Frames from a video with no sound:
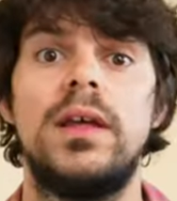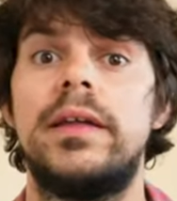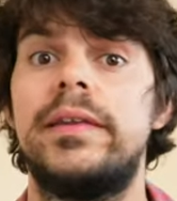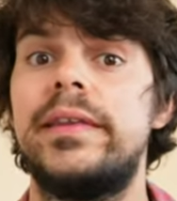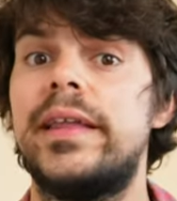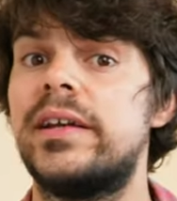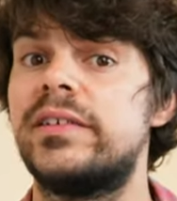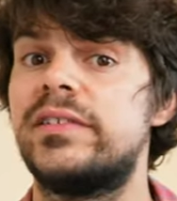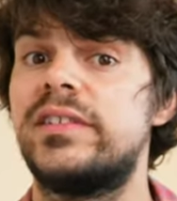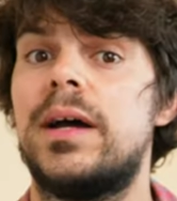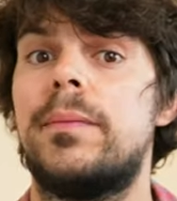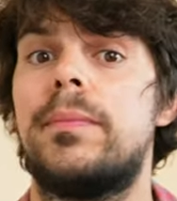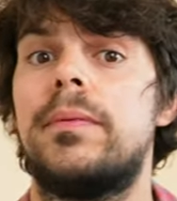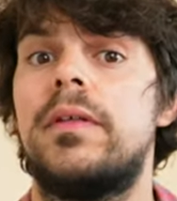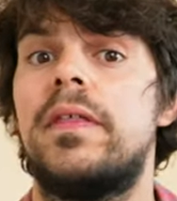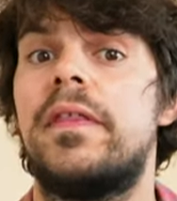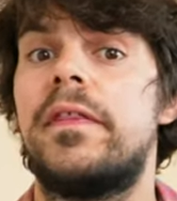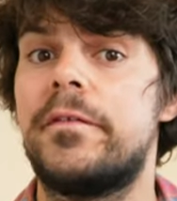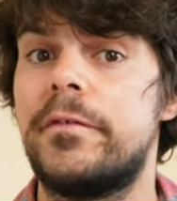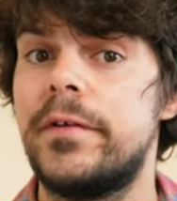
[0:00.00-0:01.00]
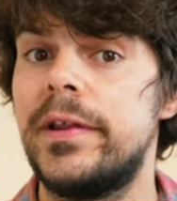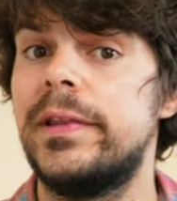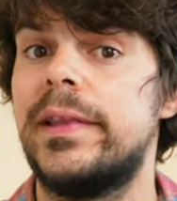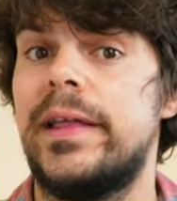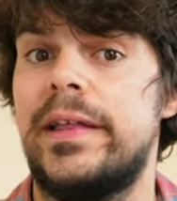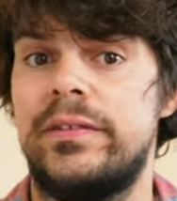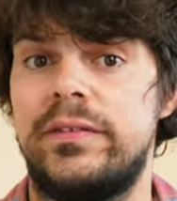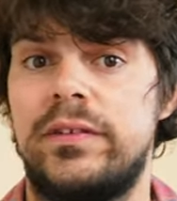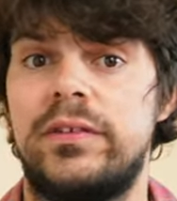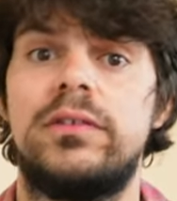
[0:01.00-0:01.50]
Next up, three
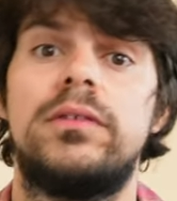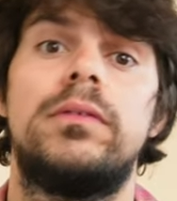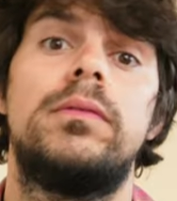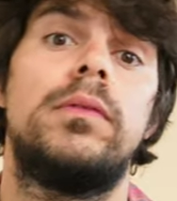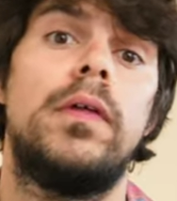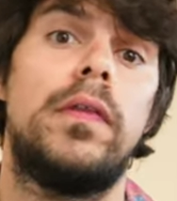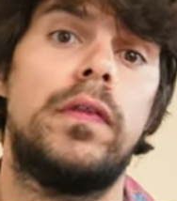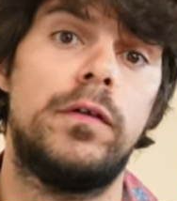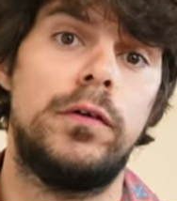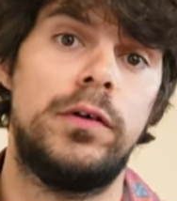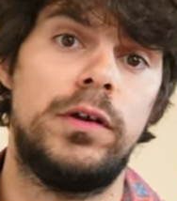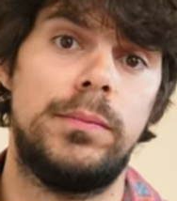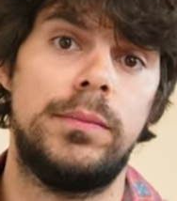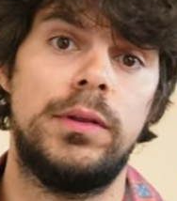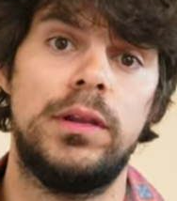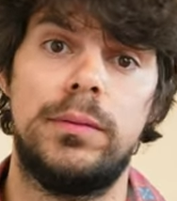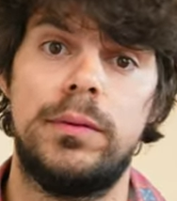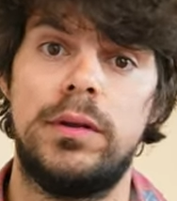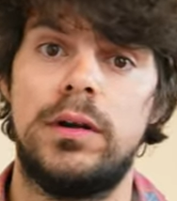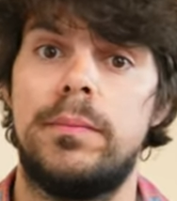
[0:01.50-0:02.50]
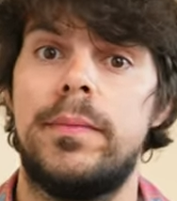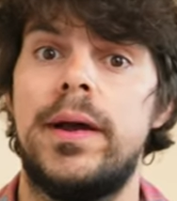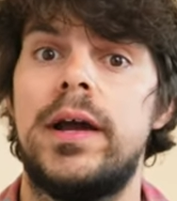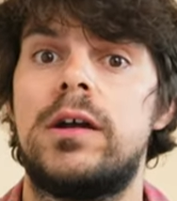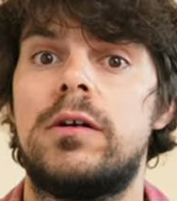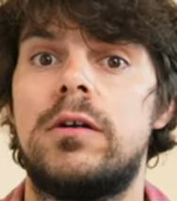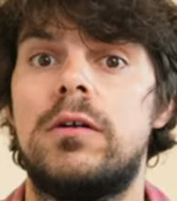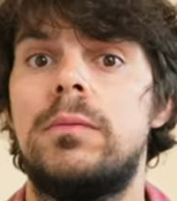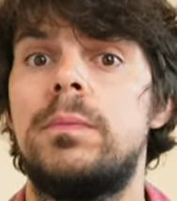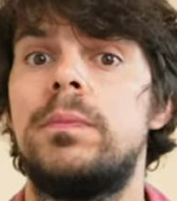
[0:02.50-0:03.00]
lenses, the 30mm
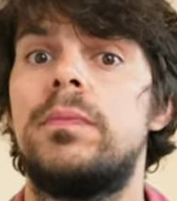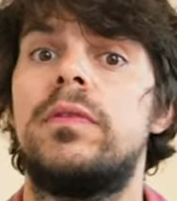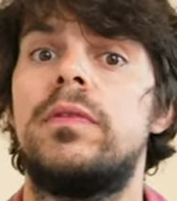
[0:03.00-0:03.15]
macro,